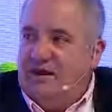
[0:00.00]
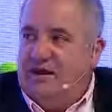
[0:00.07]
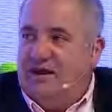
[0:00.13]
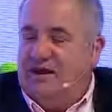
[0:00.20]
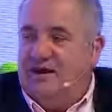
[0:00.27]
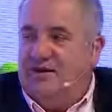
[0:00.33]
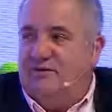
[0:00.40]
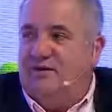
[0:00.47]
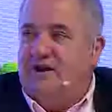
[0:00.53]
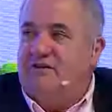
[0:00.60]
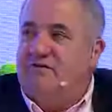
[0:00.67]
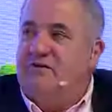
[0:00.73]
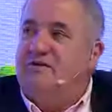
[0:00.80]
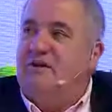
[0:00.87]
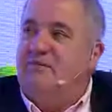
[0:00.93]
Uh, to get
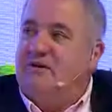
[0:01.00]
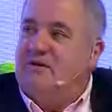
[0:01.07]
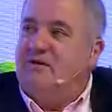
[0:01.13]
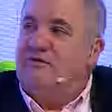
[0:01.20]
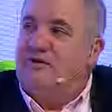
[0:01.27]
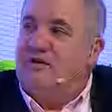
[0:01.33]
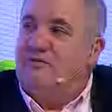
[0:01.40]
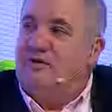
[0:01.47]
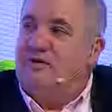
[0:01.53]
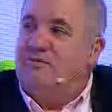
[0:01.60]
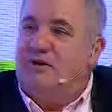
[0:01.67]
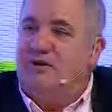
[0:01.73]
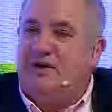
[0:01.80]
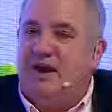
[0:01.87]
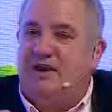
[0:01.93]
funding by the government.
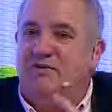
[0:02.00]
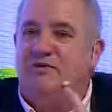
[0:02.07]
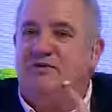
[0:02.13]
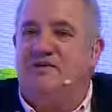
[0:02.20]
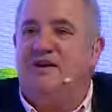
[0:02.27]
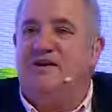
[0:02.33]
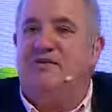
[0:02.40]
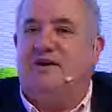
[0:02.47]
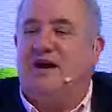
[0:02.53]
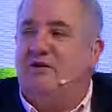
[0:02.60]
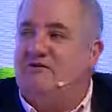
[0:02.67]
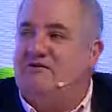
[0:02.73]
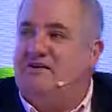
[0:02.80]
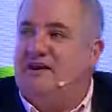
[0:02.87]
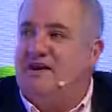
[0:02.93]
But again, you know, there is a kind
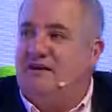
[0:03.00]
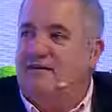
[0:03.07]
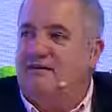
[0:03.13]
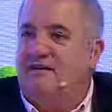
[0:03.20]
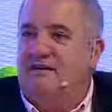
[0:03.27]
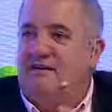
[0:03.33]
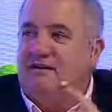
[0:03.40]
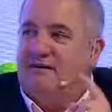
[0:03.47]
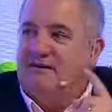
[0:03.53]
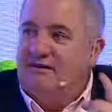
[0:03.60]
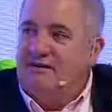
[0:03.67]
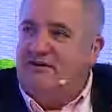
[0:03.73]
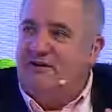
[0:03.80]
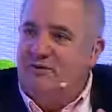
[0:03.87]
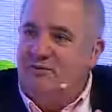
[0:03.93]
of deal.
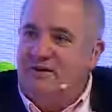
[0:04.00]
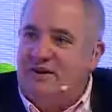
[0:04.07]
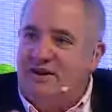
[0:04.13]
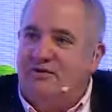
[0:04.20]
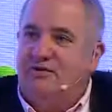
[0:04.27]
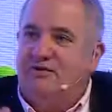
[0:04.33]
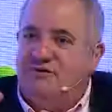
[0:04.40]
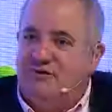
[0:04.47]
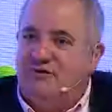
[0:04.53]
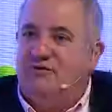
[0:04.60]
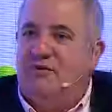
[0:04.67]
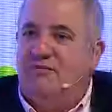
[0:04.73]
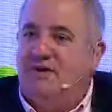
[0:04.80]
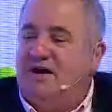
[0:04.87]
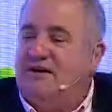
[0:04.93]
You know, we need also
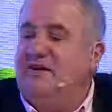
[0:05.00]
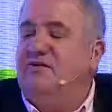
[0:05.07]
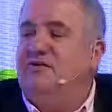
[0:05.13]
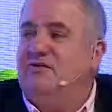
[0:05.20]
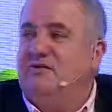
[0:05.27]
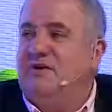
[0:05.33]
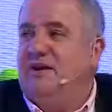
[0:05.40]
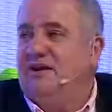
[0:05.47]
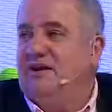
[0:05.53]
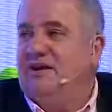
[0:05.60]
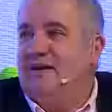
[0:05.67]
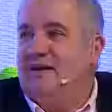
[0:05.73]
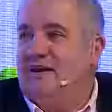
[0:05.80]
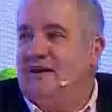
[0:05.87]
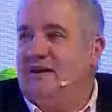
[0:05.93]
to embark industry
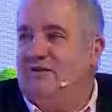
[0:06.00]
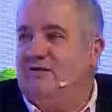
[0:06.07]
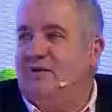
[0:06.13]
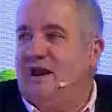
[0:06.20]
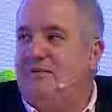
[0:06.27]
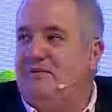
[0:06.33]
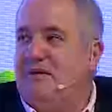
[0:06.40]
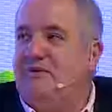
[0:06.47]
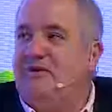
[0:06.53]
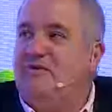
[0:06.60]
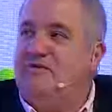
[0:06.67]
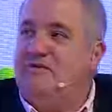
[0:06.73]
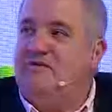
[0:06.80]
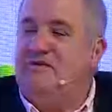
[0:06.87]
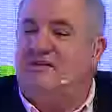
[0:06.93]
uh, to help them
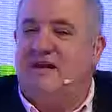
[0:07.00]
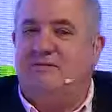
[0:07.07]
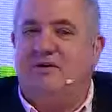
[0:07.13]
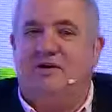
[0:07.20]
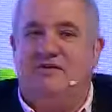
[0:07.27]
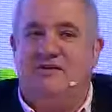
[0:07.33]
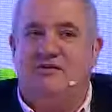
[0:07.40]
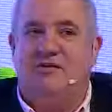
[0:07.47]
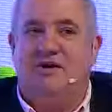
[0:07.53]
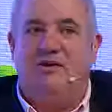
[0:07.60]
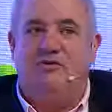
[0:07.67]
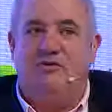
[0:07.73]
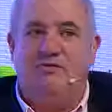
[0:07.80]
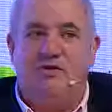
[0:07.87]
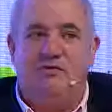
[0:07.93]
into the system, because it's
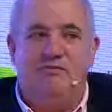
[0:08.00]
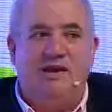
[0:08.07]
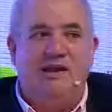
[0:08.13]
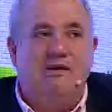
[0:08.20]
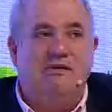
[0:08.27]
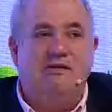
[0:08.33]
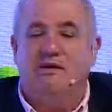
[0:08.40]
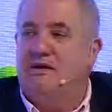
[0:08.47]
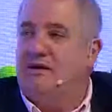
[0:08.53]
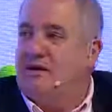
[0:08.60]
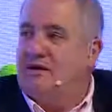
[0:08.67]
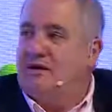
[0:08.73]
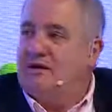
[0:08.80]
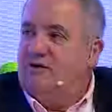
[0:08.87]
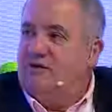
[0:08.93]
going to be a billion,
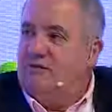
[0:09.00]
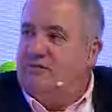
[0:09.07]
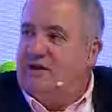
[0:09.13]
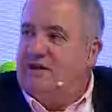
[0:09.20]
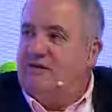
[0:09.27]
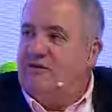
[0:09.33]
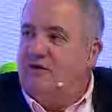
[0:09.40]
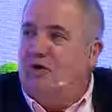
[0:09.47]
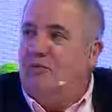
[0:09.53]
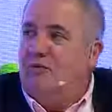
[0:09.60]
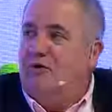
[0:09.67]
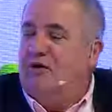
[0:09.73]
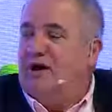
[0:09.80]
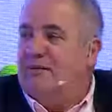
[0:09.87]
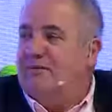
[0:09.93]
a billion euro
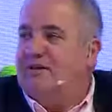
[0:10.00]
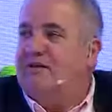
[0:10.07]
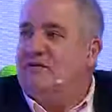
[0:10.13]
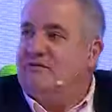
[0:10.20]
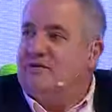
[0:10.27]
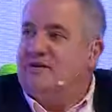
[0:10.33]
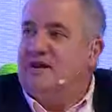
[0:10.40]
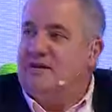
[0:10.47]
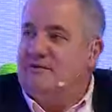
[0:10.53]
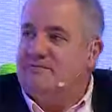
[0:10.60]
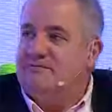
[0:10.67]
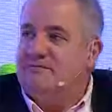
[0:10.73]
program at the end of the day.